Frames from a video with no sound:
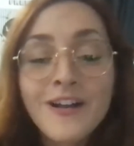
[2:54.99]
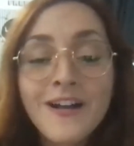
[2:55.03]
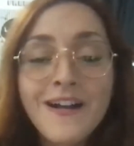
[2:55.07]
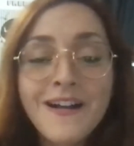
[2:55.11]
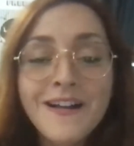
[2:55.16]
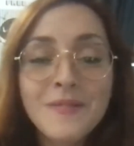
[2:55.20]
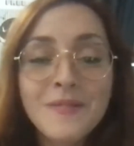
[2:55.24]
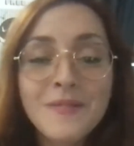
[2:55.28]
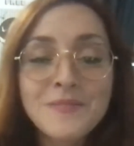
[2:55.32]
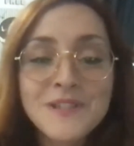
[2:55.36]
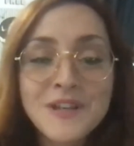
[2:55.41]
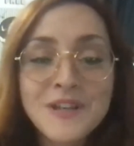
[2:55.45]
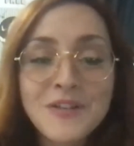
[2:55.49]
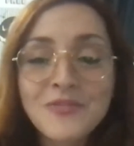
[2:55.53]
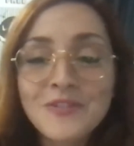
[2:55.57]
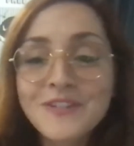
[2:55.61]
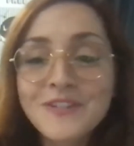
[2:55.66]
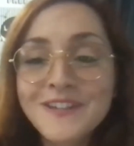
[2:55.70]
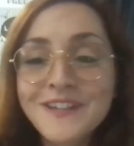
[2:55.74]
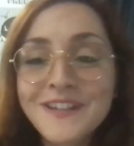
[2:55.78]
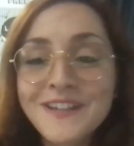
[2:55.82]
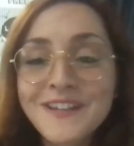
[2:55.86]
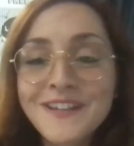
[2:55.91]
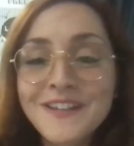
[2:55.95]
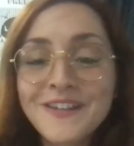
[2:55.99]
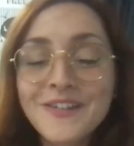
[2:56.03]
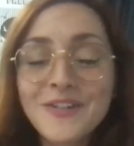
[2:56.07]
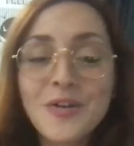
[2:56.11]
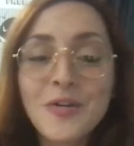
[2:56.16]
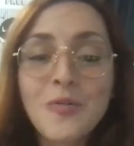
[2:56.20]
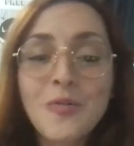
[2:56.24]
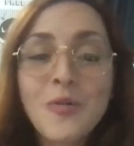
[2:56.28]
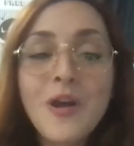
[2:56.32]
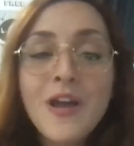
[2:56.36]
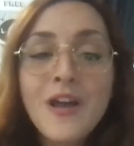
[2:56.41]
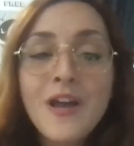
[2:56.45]
I am definitely, you
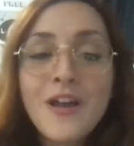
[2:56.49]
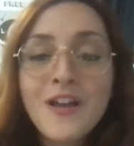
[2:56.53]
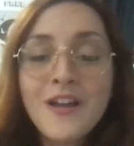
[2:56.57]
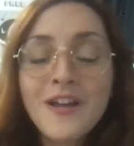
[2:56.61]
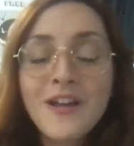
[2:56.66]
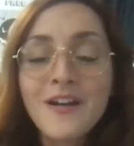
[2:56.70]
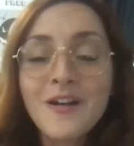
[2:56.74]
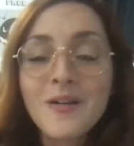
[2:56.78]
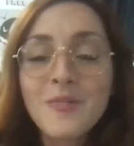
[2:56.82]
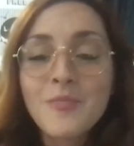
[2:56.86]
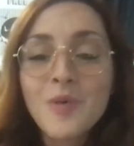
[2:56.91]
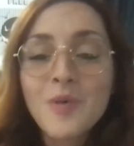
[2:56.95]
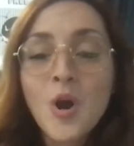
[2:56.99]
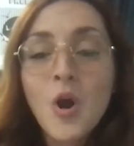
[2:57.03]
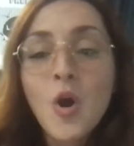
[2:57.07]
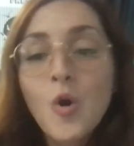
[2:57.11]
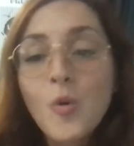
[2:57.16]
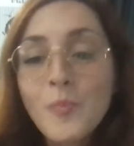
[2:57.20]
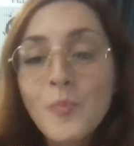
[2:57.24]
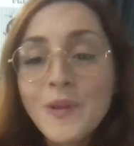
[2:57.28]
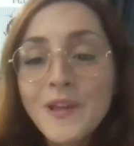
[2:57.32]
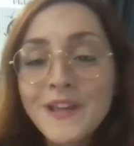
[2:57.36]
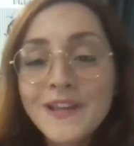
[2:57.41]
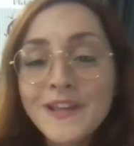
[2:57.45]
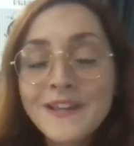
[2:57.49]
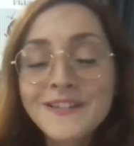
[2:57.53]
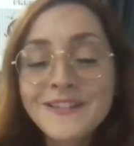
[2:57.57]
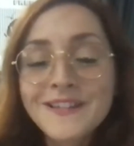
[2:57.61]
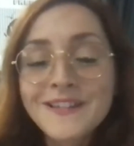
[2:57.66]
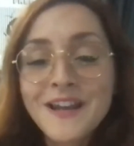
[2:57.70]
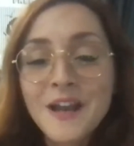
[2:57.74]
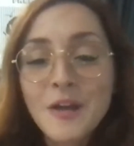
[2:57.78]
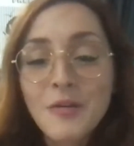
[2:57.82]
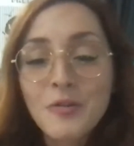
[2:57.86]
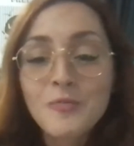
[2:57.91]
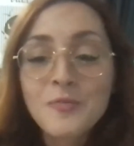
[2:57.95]
know, hoping
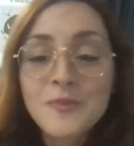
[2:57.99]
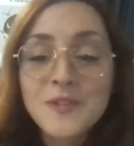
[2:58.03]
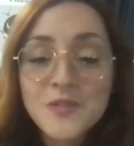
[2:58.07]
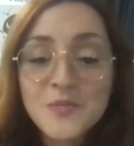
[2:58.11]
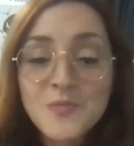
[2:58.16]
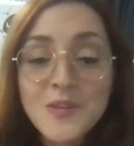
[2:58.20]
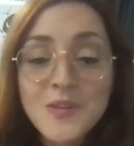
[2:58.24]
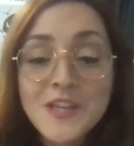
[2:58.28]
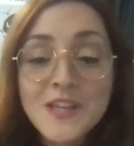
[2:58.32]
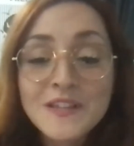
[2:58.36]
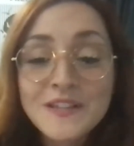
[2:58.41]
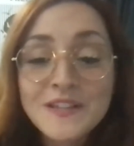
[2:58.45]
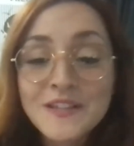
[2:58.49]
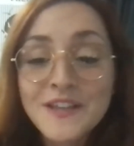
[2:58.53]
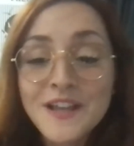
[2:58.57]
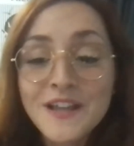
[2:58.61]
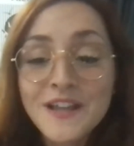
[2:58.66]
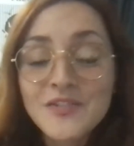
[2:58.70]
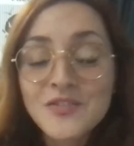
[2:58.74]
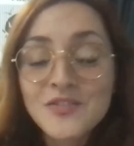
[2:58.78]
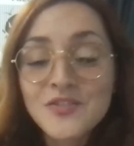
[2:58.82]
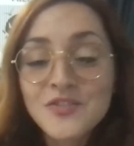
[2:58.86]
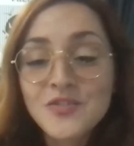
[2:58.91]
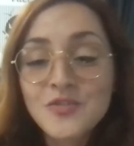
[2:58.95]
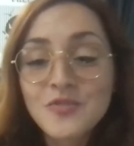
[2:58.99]
that I will be speaking tonight